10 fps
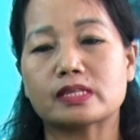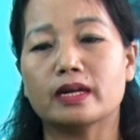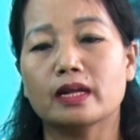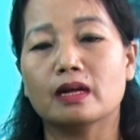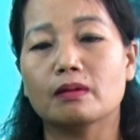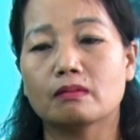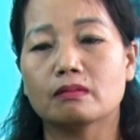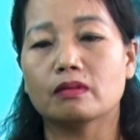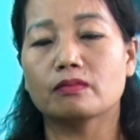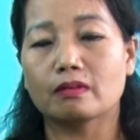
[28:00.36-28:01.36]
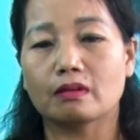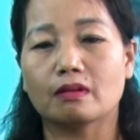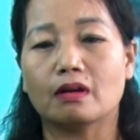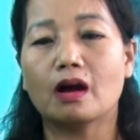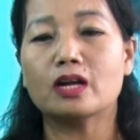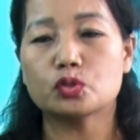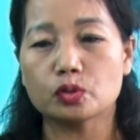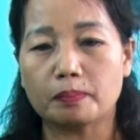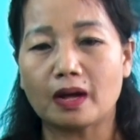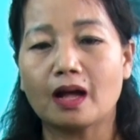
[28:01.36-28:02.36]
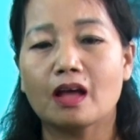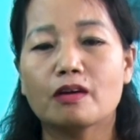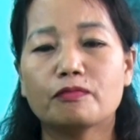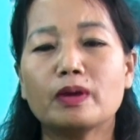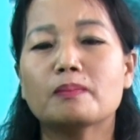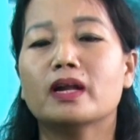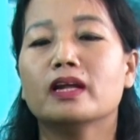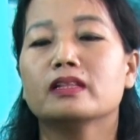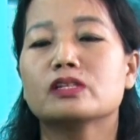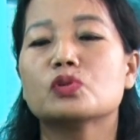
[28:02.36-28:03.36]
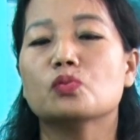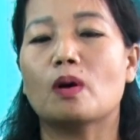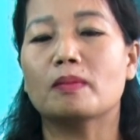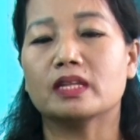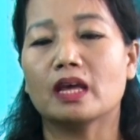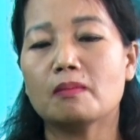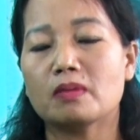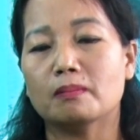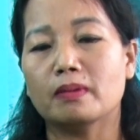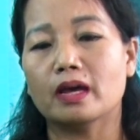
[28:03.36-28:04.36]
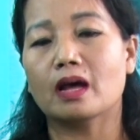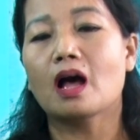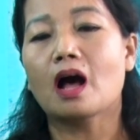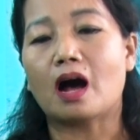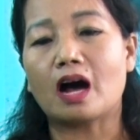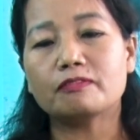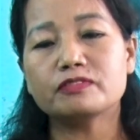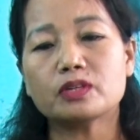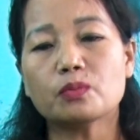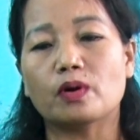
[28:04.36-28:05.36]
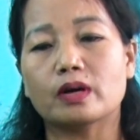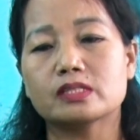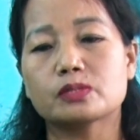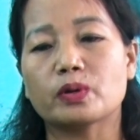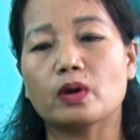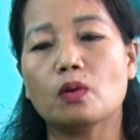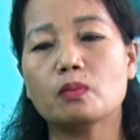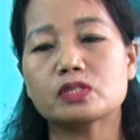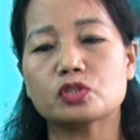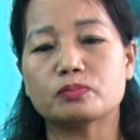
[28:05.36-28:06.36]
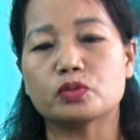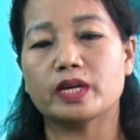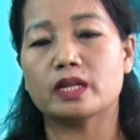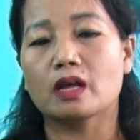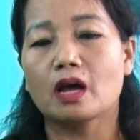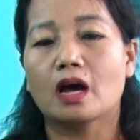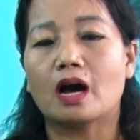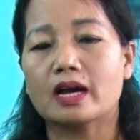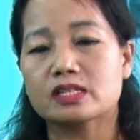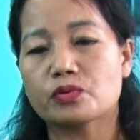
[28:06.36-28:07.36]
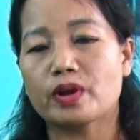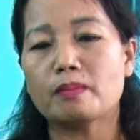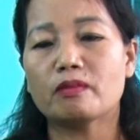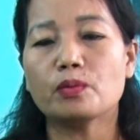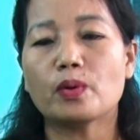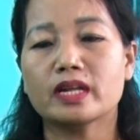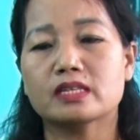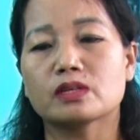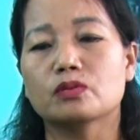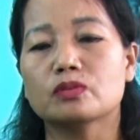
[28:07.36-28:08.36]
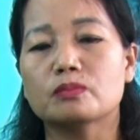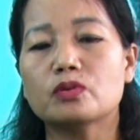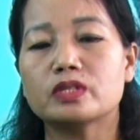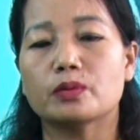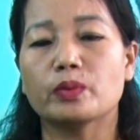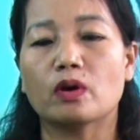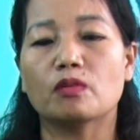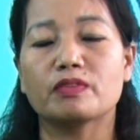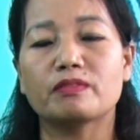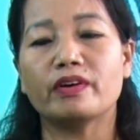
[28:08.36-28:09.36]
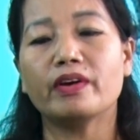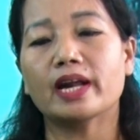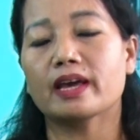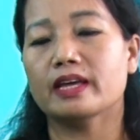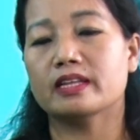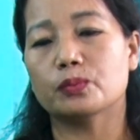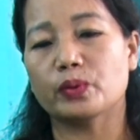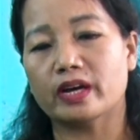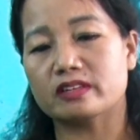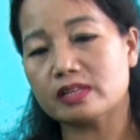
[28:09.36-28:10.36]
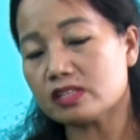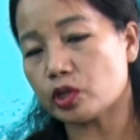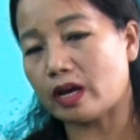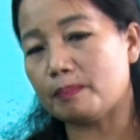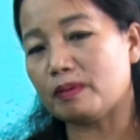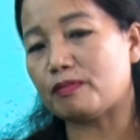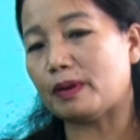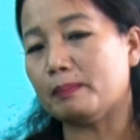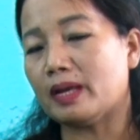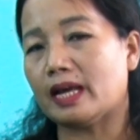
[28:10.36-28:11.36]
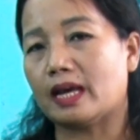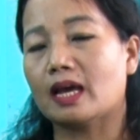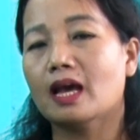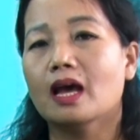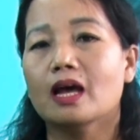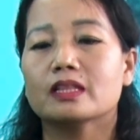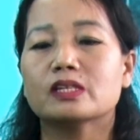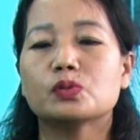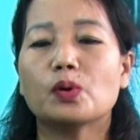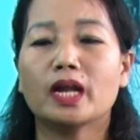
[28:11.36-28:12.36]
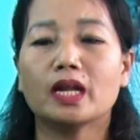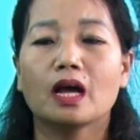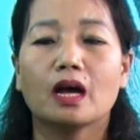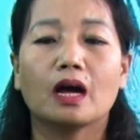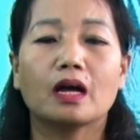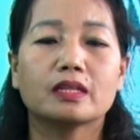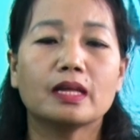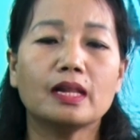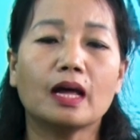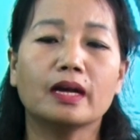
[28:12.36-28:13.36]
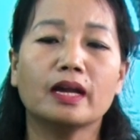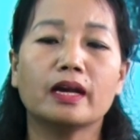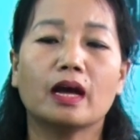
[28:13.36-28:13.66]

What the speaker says: han ena han thut pa film han ente chu nuamati em baya. Afterwards, we always stop to eat ice cream. Everyone is in good mood, and we all feel very lucky that we are such a happy family. Te chuanin thil an